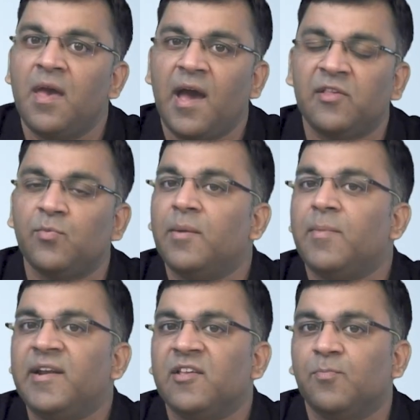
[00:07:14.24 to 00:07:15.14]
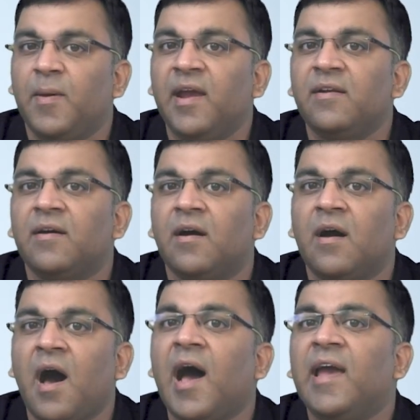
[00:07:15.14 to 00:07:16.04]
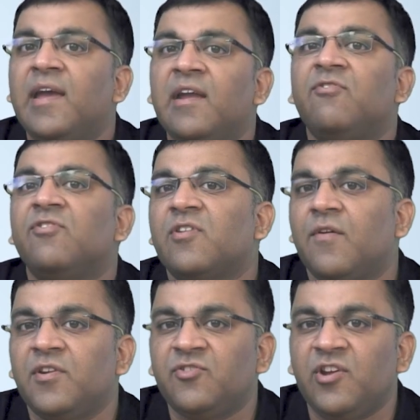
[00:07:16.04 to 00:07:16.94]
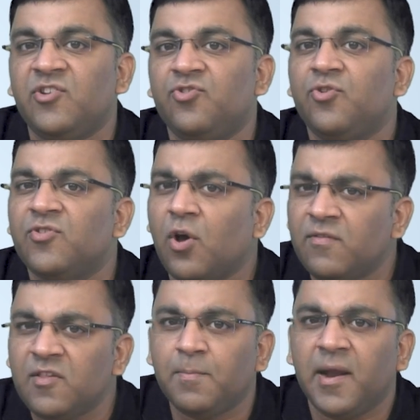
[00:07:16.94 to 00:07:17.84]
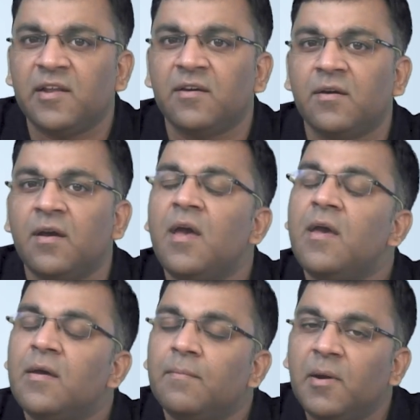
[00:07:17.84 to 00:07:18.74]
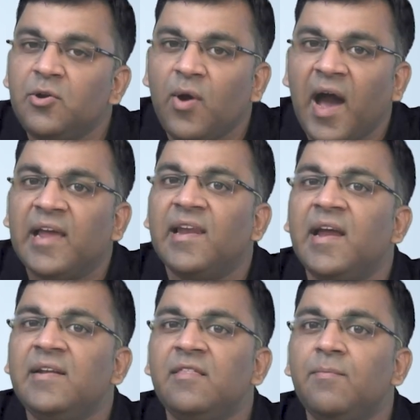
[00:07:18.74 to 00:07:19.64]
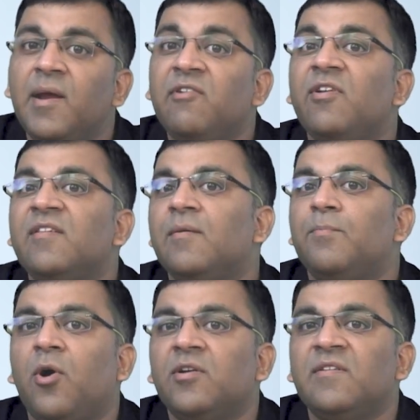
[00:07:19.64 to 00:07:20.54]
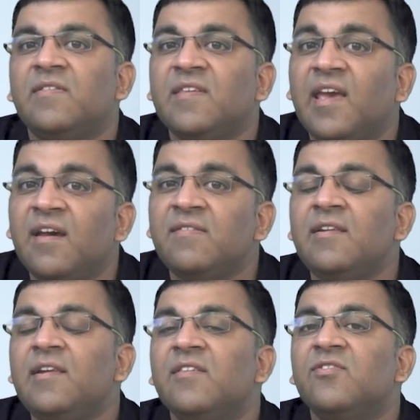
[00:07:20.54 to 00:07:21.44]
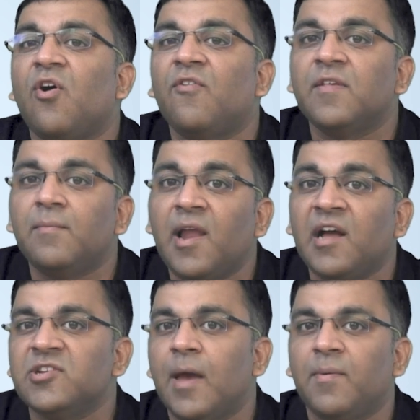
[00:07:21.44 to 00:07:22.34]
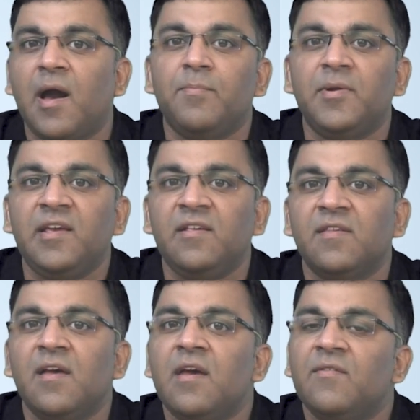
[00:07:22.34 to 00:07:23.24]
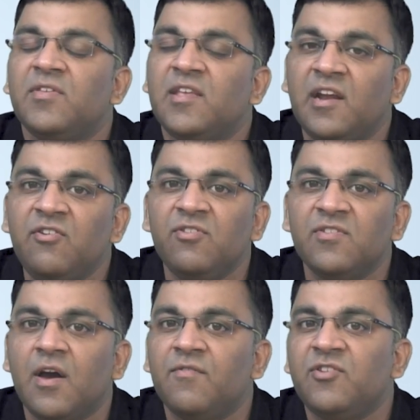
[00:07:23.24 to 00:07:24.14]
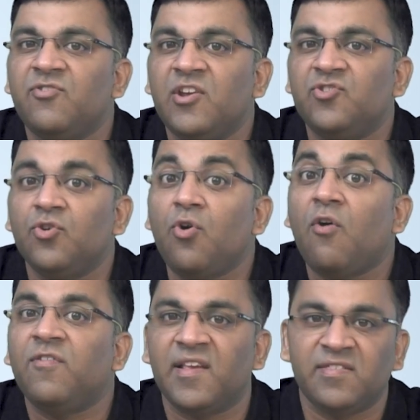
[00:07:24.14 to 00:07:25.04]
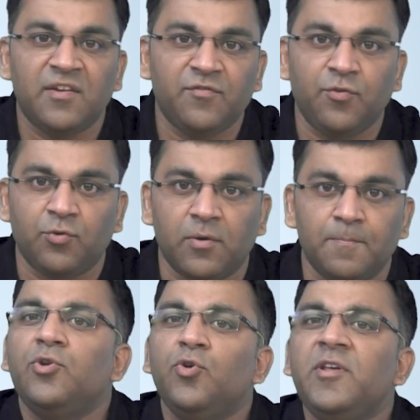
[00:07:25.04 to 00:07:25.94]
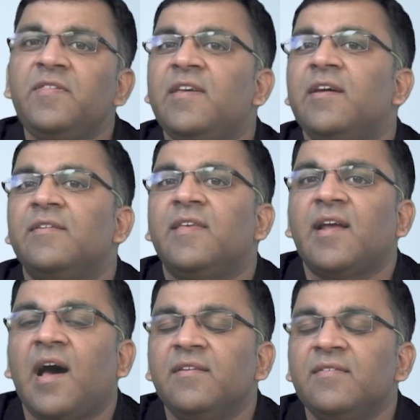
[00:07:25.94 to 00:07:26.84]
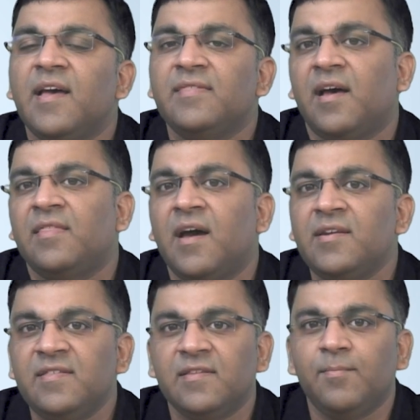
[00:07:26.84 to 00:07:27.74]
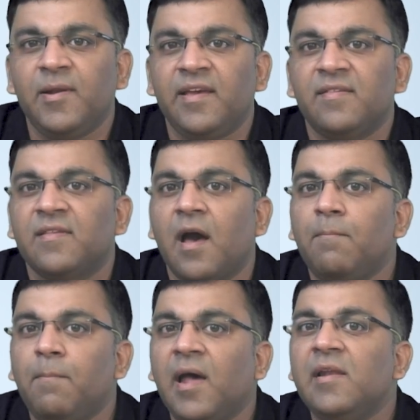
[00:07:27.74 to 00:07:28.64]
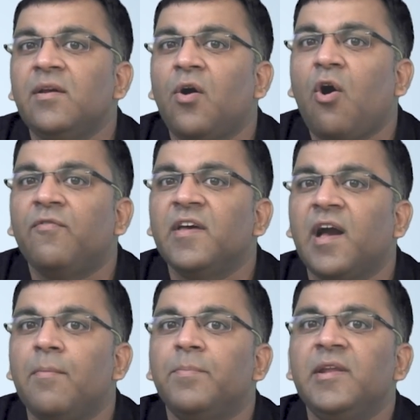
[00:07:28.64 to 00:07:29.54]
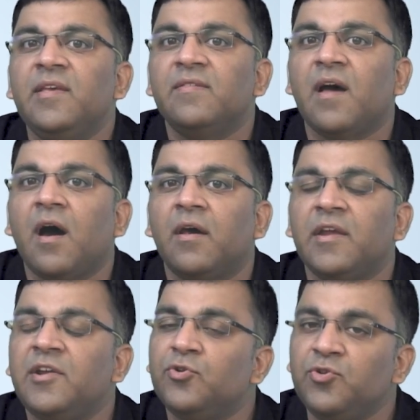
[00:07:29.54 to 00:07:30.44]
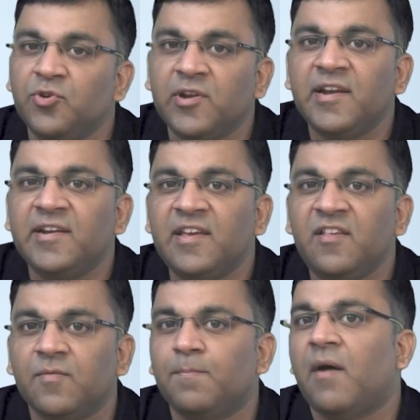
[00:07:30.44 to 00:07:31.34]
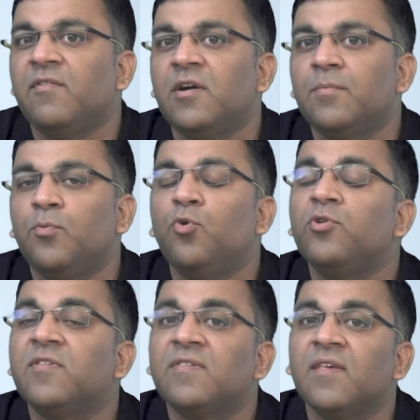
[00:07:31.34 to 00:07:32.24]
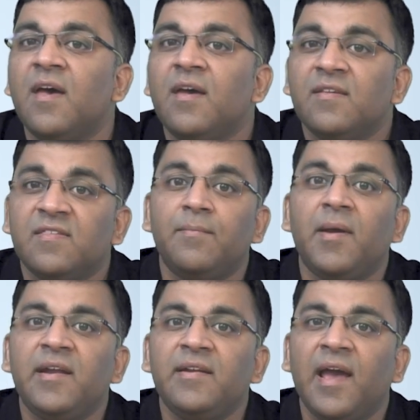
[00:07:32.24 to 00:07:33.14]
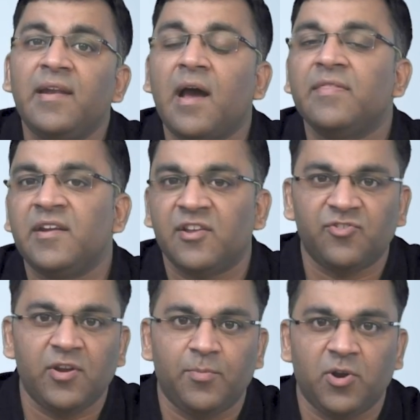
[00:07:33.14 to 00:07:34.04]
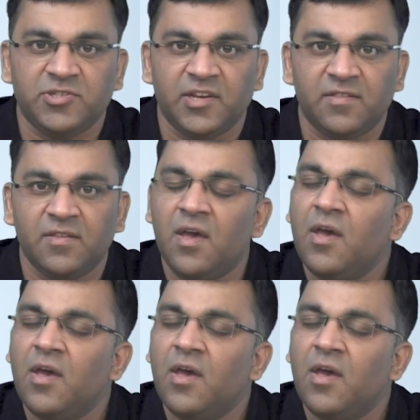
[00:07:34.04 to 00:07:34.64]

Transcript: As one might expect, a high interest coverage ratio is always better. But to highlight the metric's importance, here's a list of some large cap companies with an interest coverage ratio of less than 4. Notice here that other than the Adani siblings, a bulk of the companies are into utilities, power, ports, cement, and other industrial projects.